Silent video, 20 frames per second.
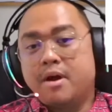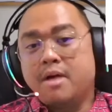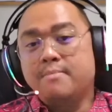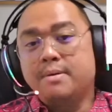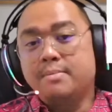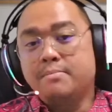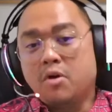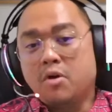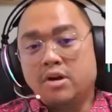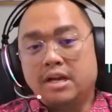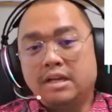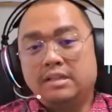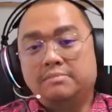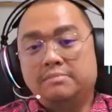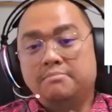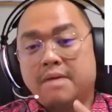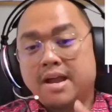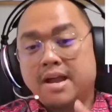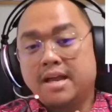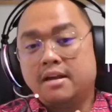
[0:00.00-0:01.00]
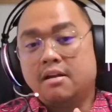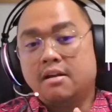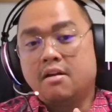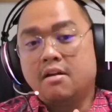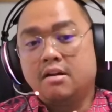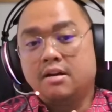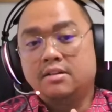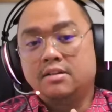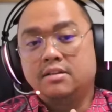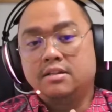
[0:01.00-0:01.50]
So empowerment
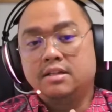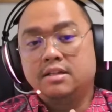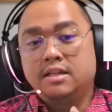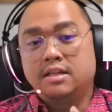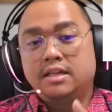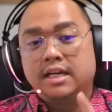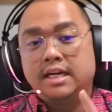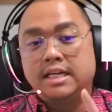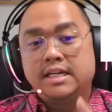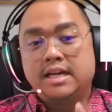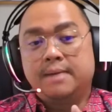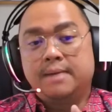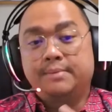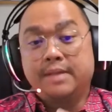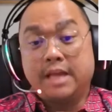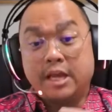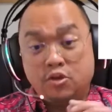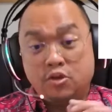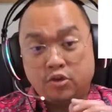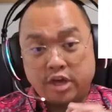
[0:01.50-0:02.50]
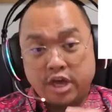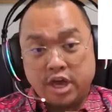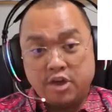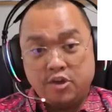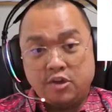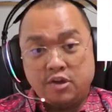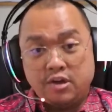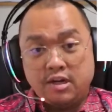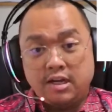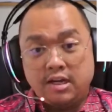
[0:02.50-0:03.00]
models, by and large,
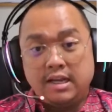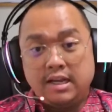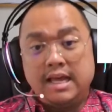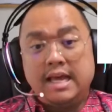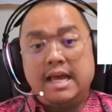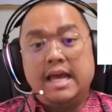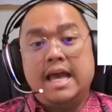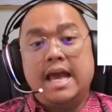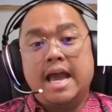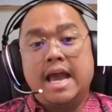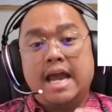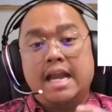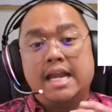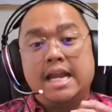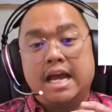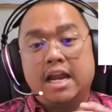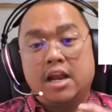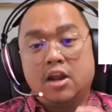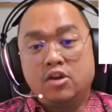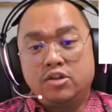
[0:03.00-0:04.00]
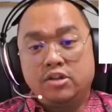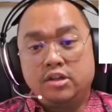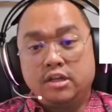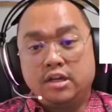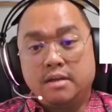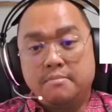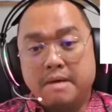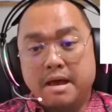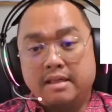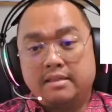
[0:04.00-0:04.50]
adopt educational
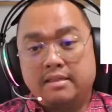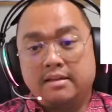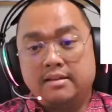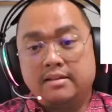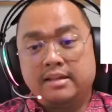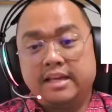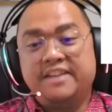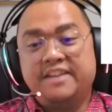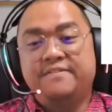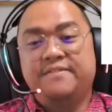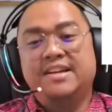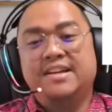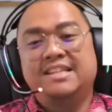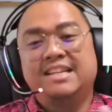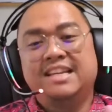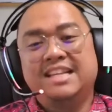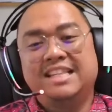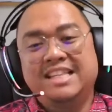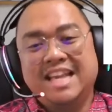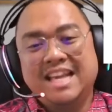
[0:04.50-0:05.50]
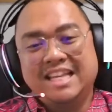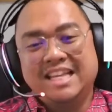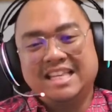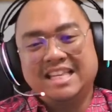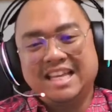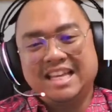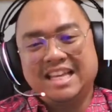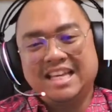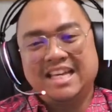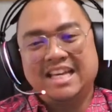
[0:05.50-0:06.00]
and dialogical methods in
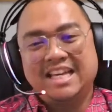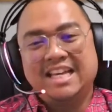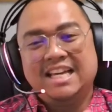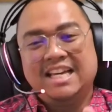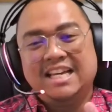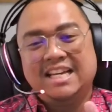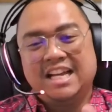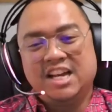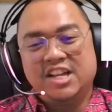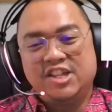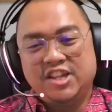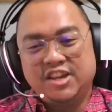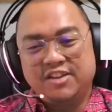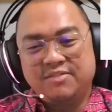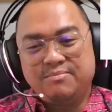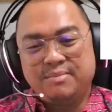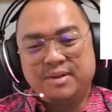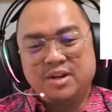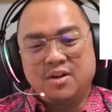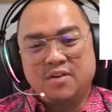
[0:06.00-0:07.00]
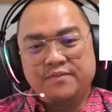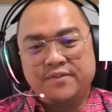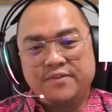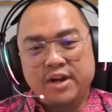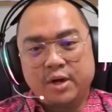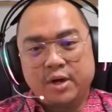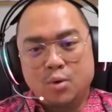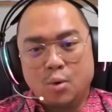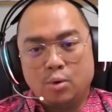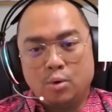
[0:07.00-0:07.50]
facilitating the
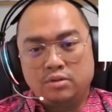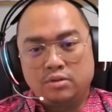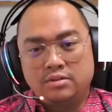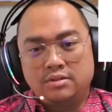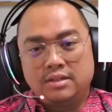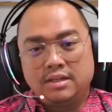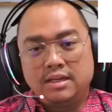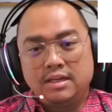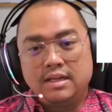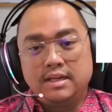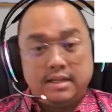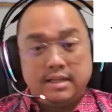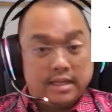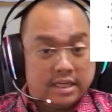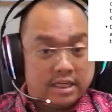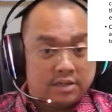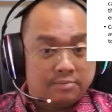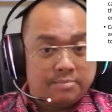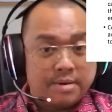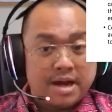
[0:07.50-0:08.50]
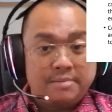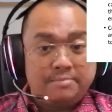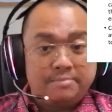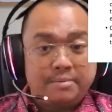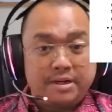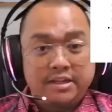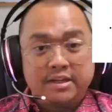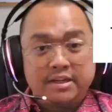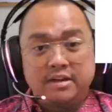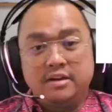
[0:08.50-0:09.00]
achievement of their goals.
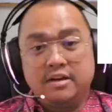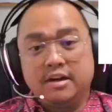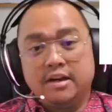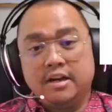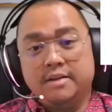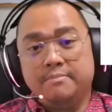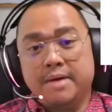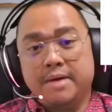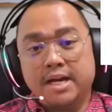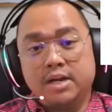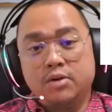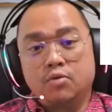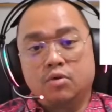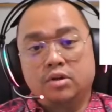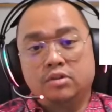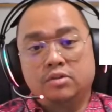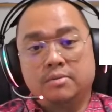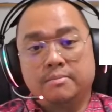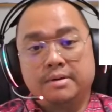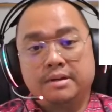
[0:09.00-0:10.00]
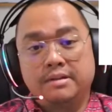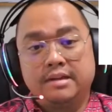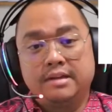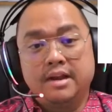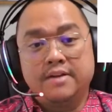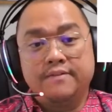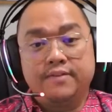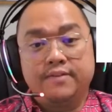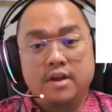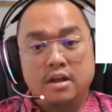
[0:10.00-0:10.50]
Inspired particularly by the
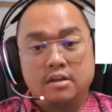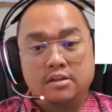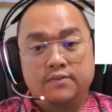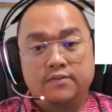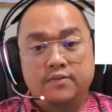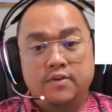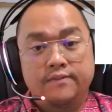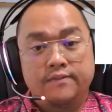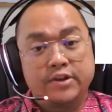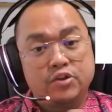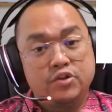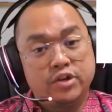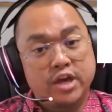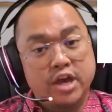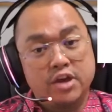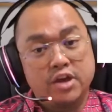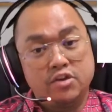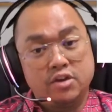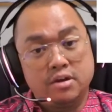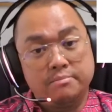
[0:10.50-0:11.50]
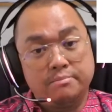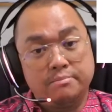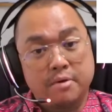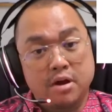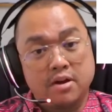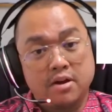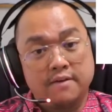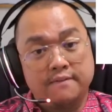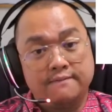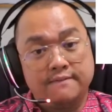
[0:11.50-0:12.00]
works of Brazilian philosopher of
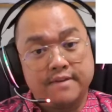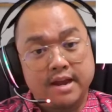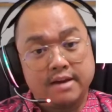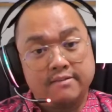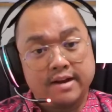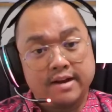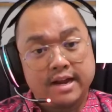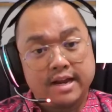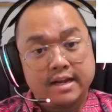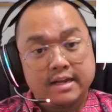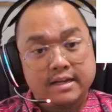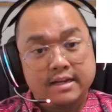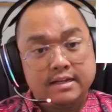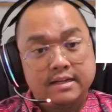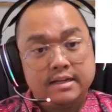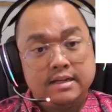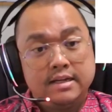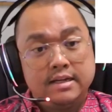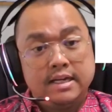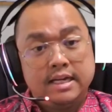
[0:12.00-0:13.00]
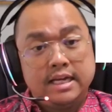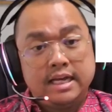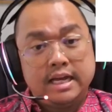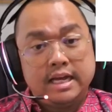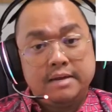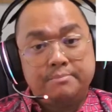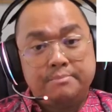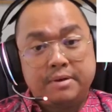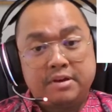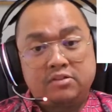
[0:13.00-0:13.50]
education Paulo Freire,
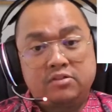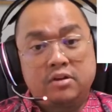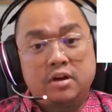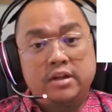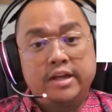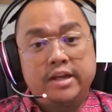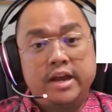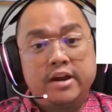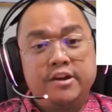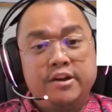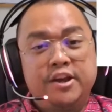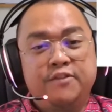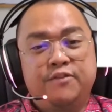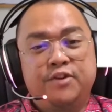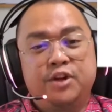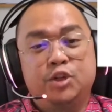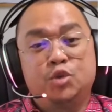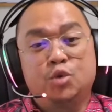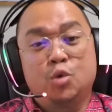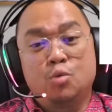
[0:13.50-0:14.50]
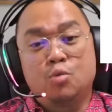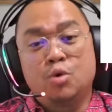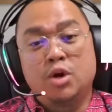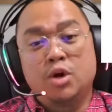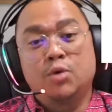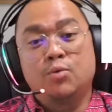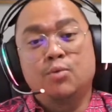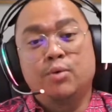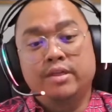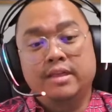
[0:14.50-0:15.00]
pastoral
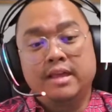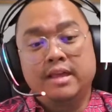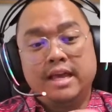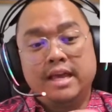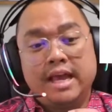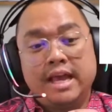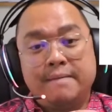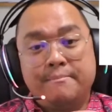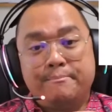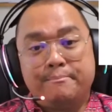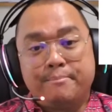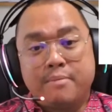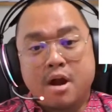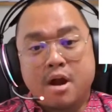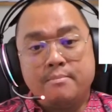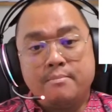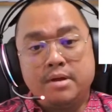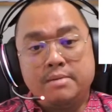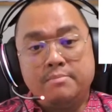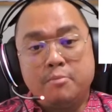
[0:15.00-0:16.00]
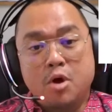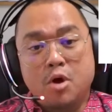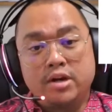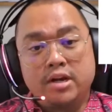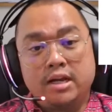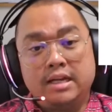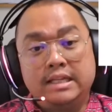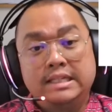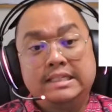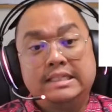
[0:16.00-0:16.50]
caregivers who work with
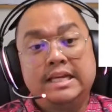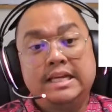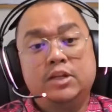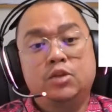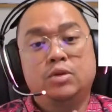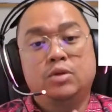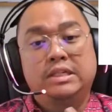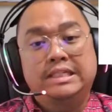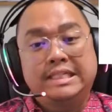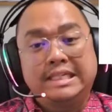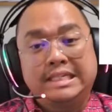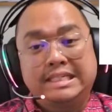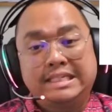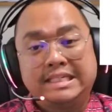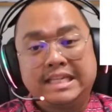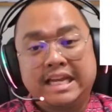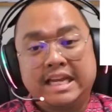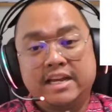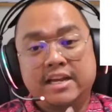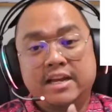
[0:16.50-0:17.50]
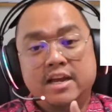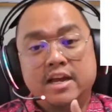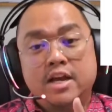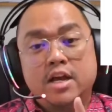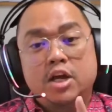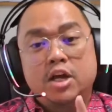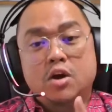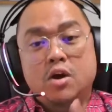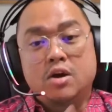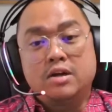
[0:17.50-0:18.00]
empowerment models seek to
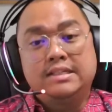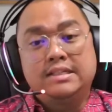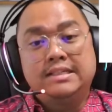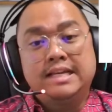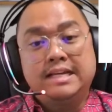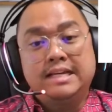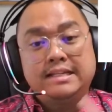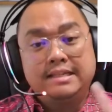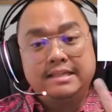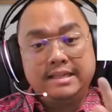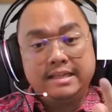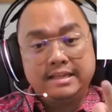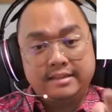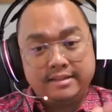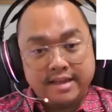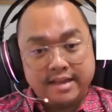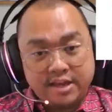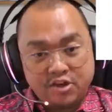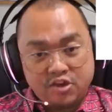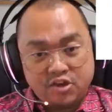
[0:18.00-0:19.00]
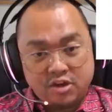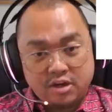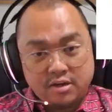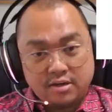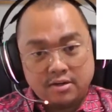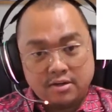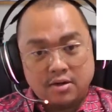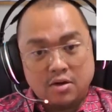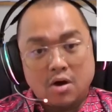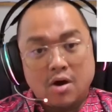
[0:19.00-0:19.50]
assist in
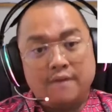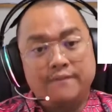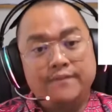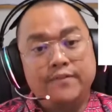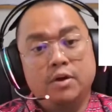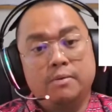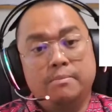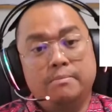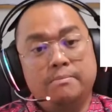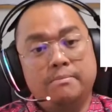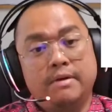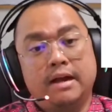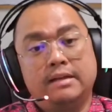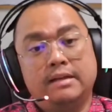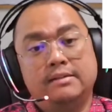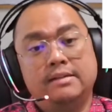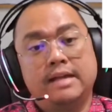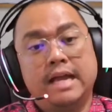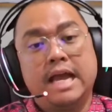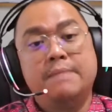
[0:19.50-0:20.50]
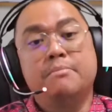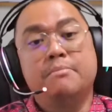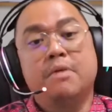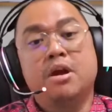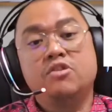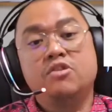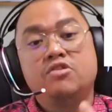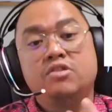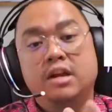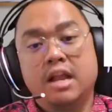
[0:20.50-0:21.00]
conscientization of the
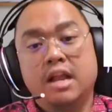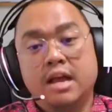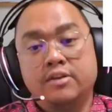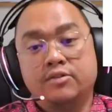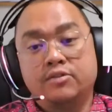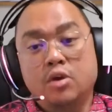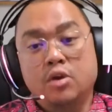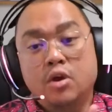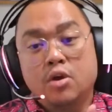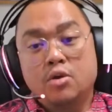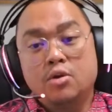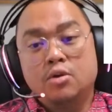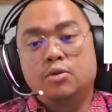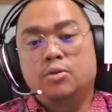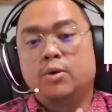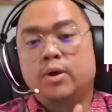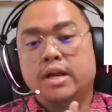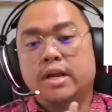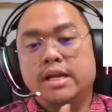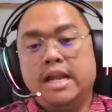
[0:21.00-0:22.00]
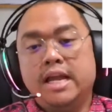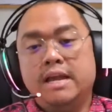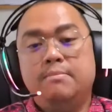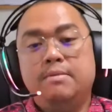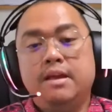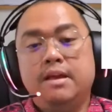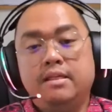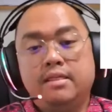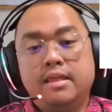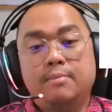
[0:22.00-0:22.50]
oppressed and marginalized
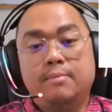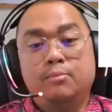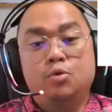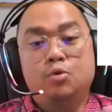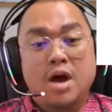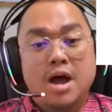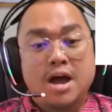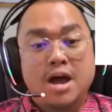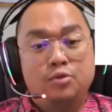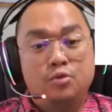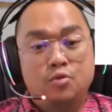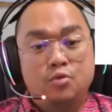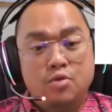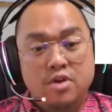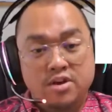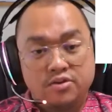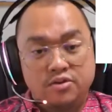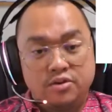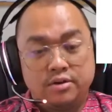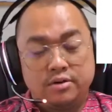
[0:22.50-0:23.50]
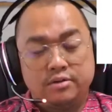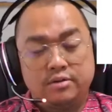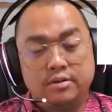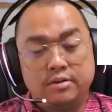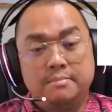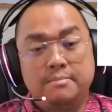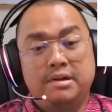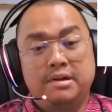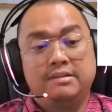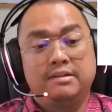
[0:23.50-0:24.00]
through enabling them to ask
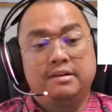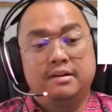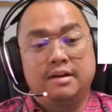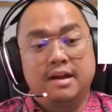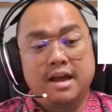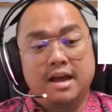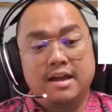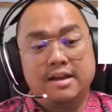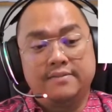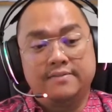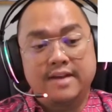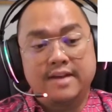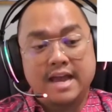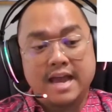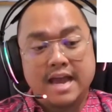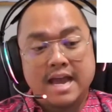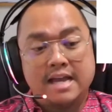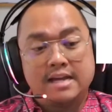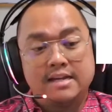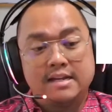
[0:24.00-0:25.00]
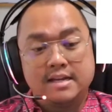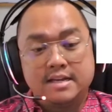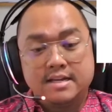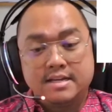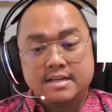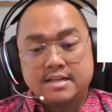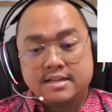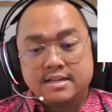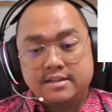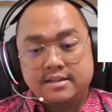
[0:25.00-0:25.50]
questions about their life
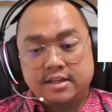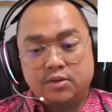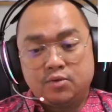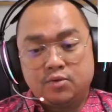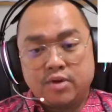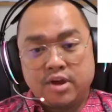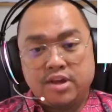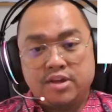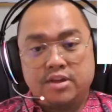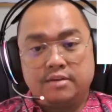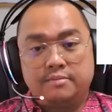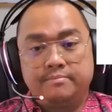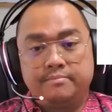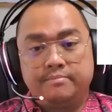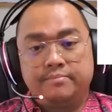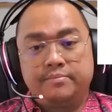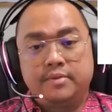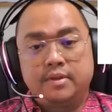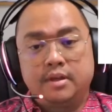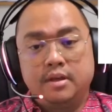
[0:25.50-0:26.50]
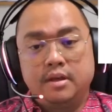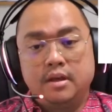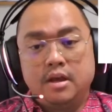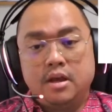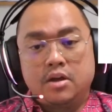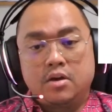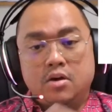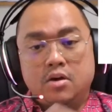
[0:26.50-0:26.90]
and situation.